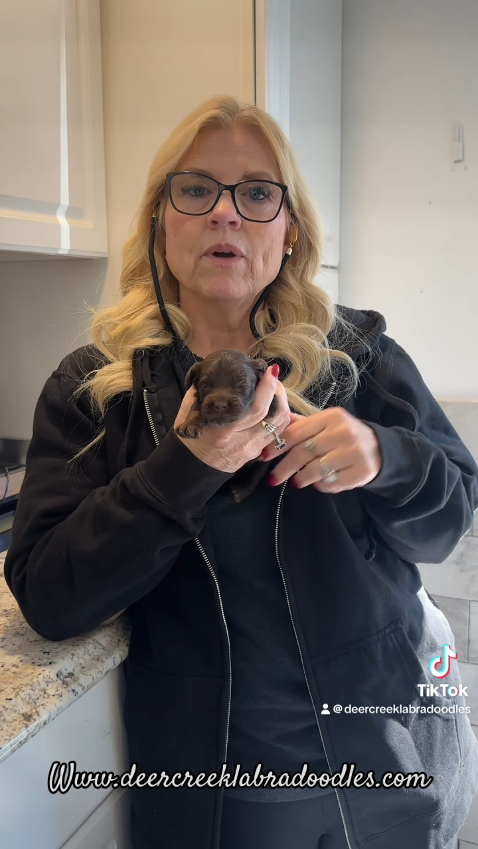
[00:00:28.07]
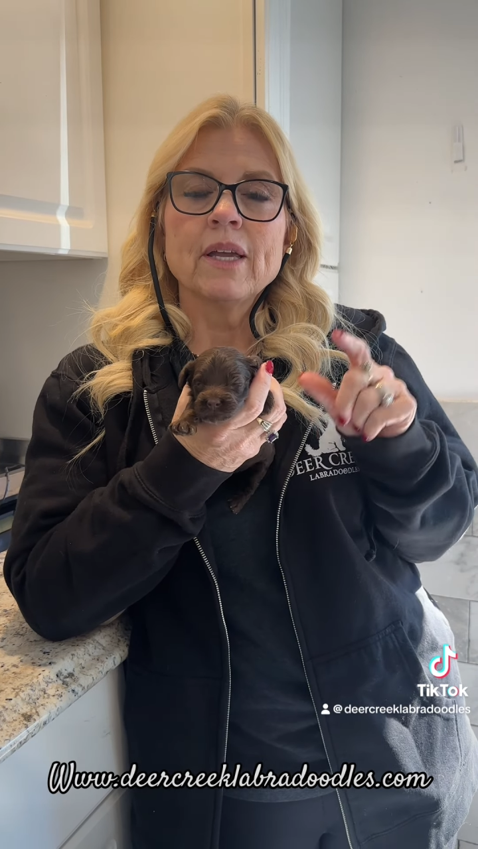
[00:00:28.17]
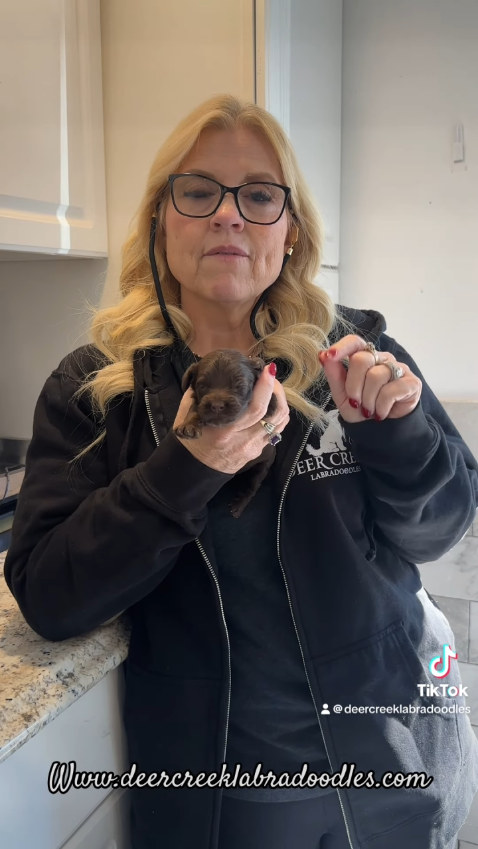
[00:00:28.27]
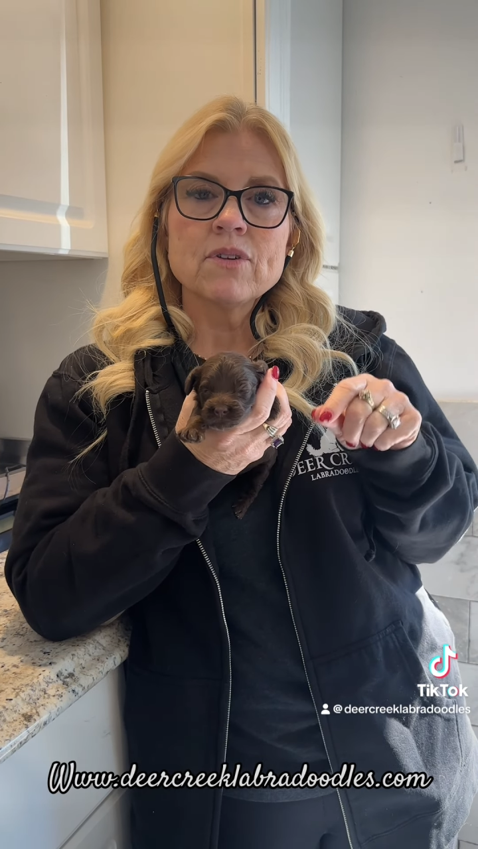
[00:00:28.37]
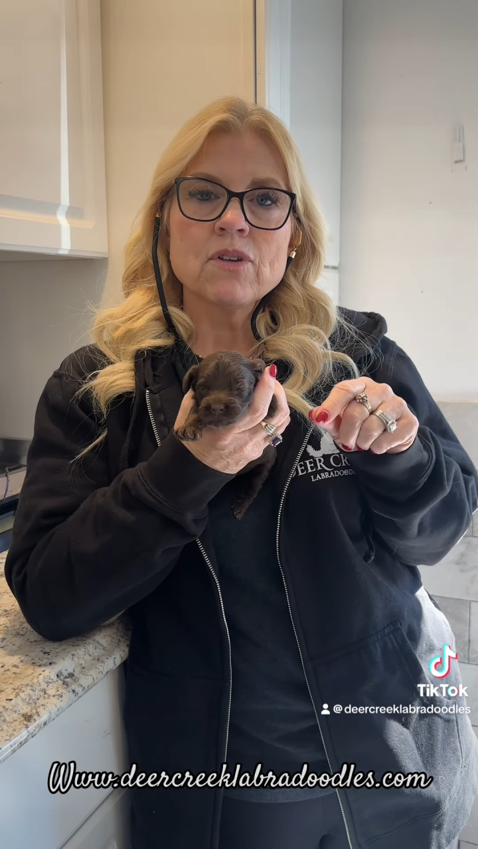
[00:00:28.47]
and
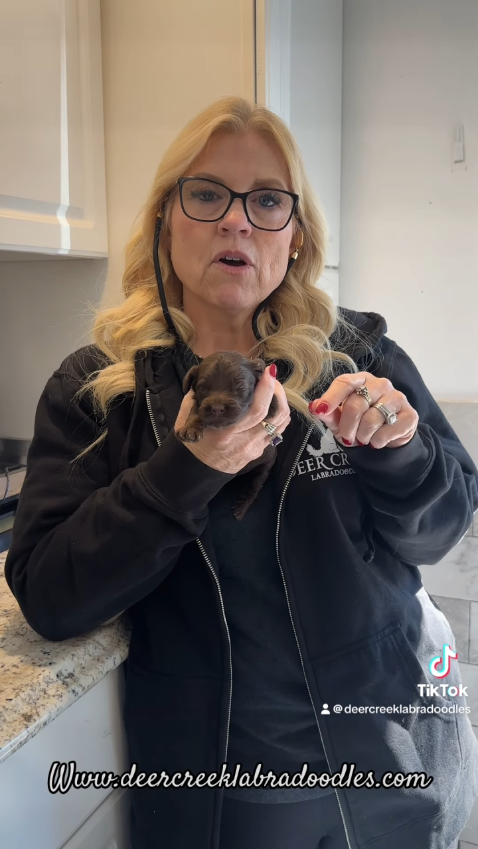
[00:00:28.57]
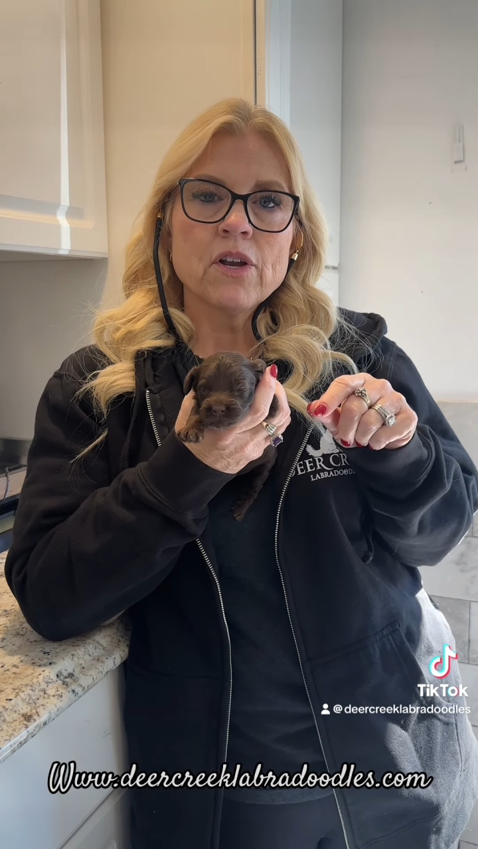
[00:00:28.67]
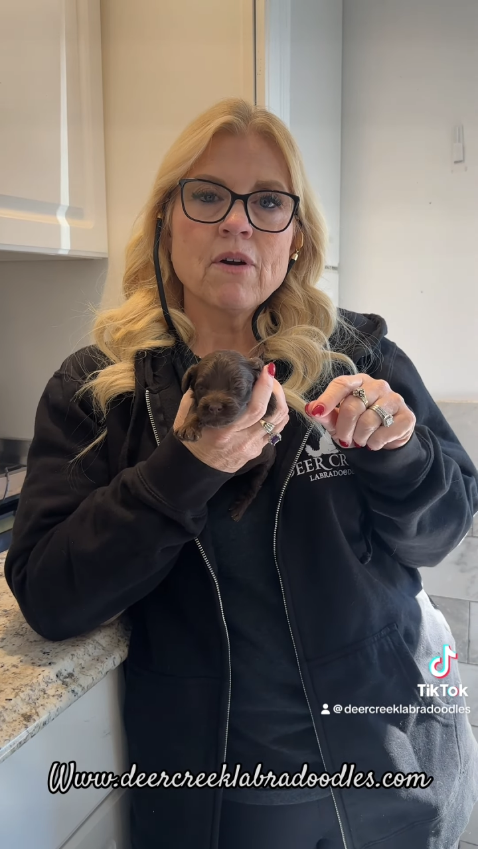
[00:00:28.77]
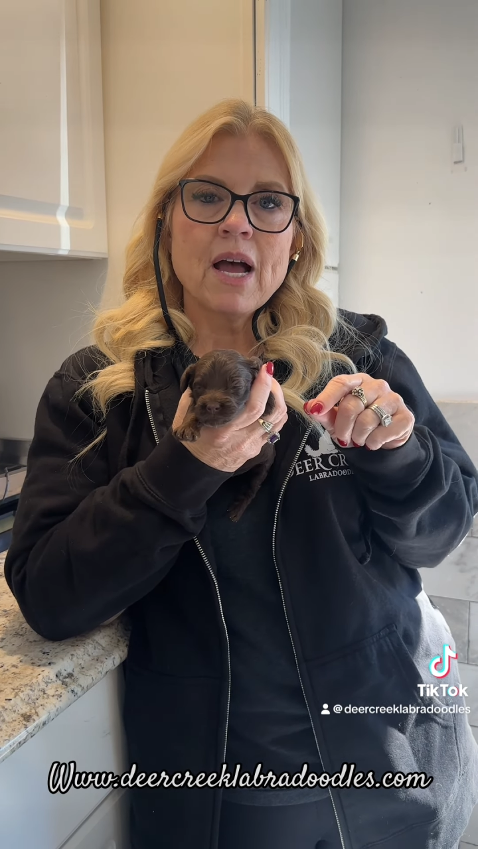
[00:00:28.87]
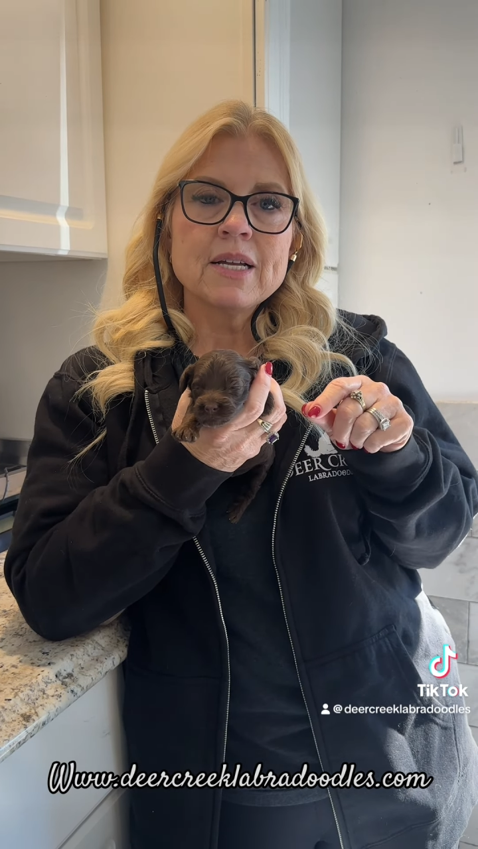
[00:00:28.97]
give us all
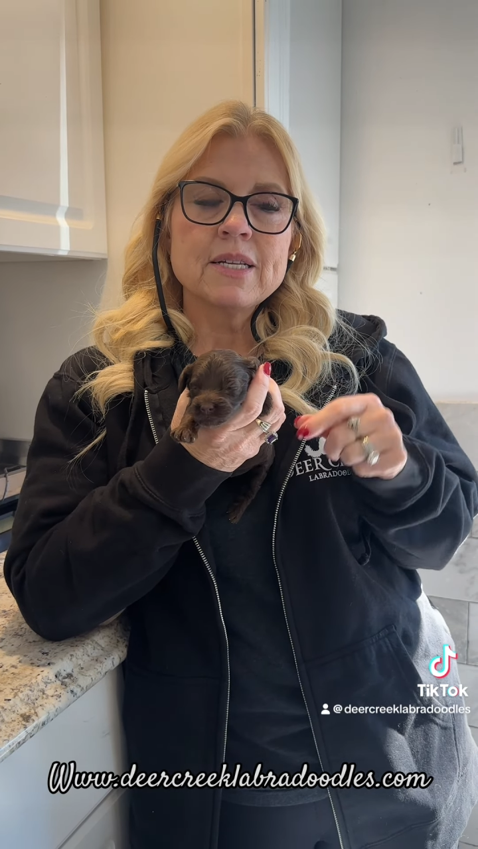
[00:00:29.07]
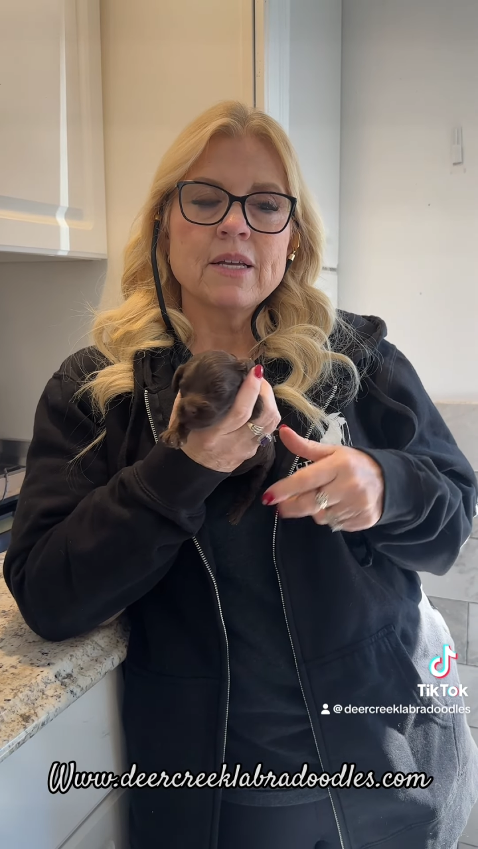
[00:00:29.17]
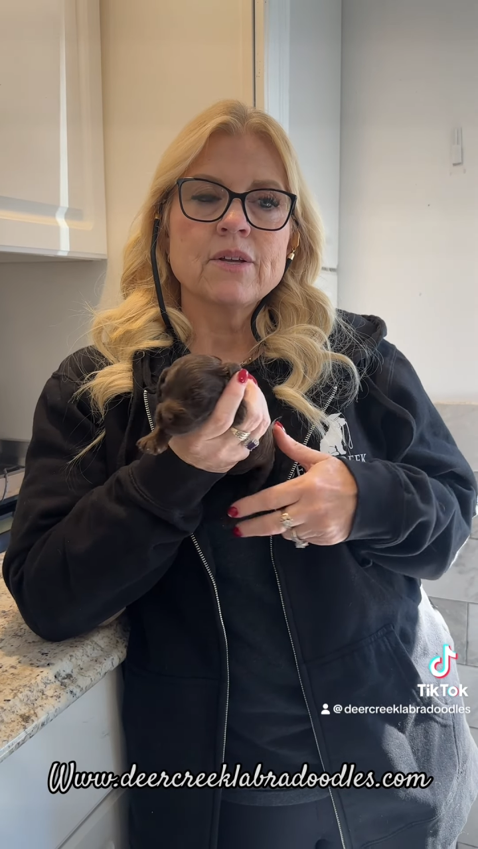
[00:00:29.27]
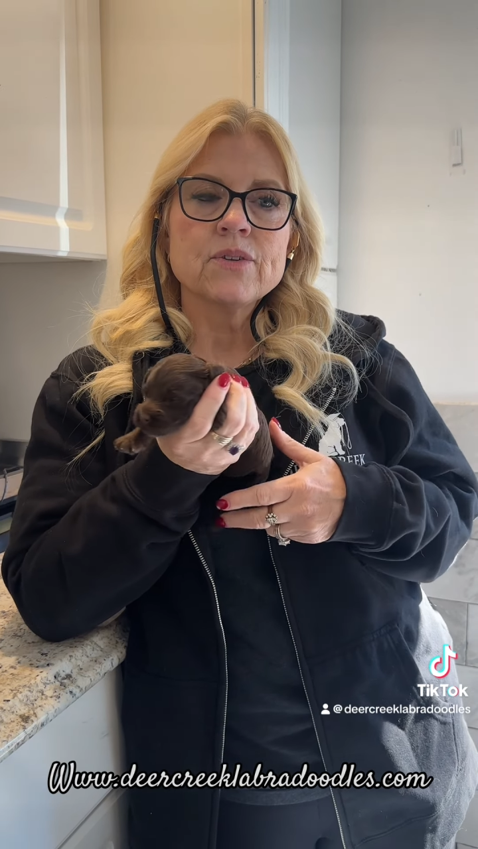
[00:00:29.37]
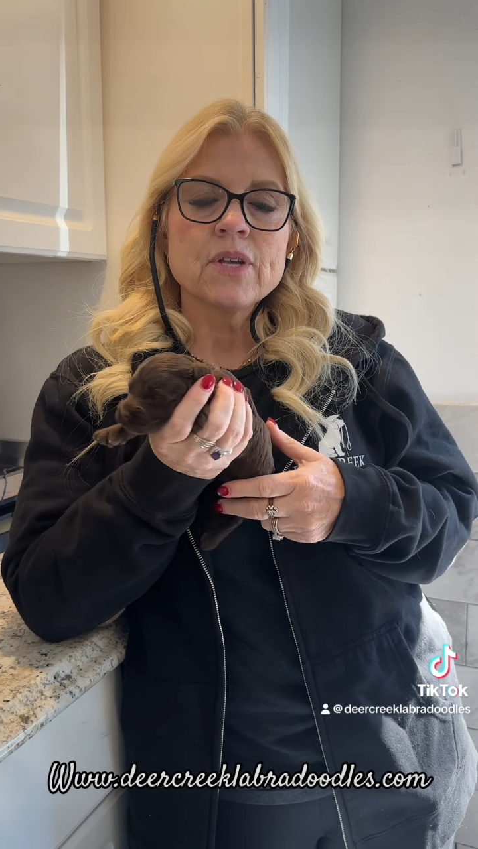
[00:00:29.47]
your
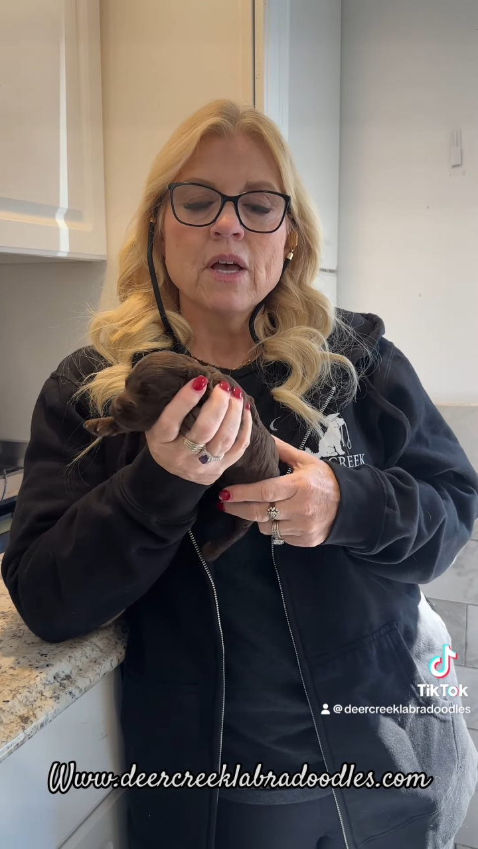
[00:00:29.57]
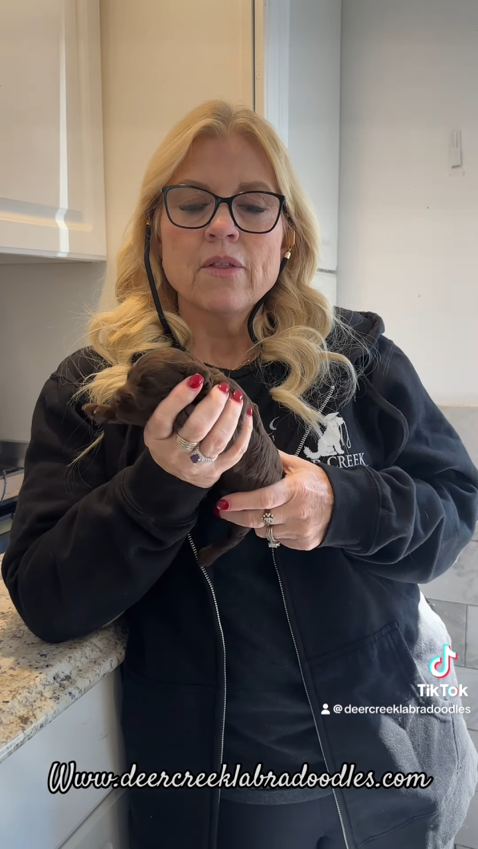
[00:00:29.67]
ideas.